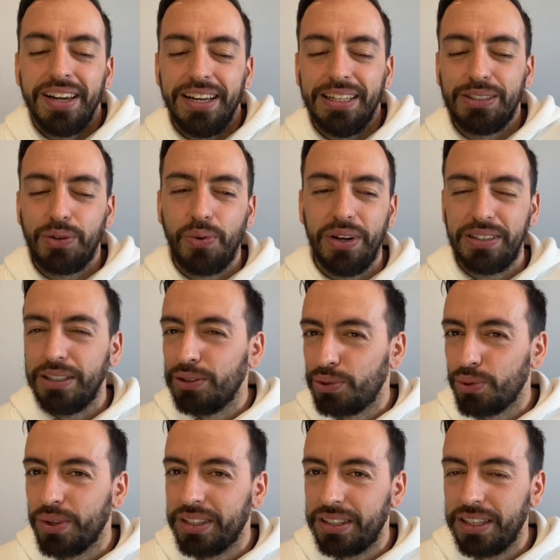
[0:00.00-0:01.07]
it's quite
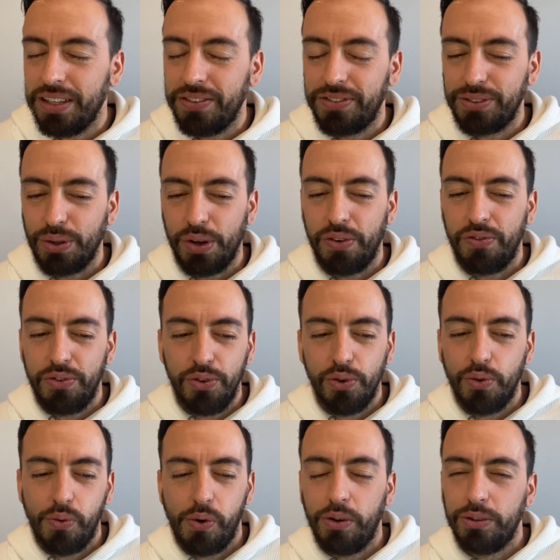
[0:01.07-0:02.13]
intuitive. So if you
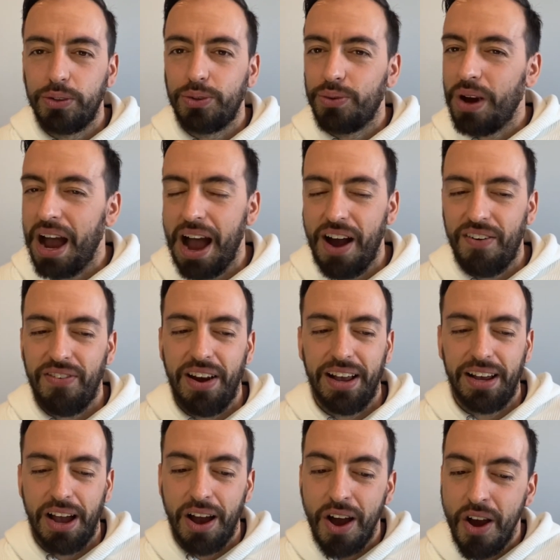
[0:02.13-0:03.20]
want to have
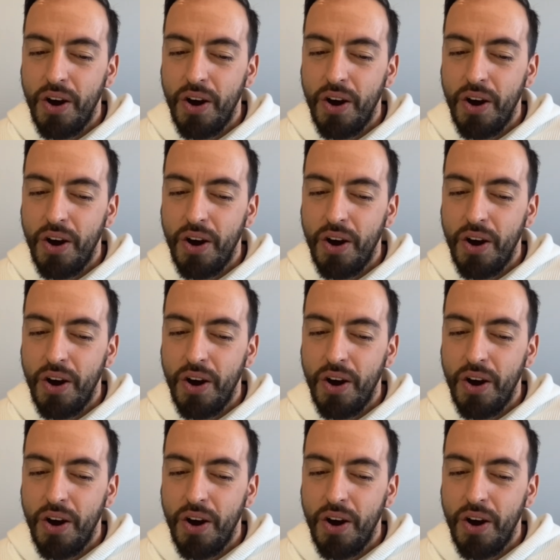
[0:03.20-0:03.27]
like a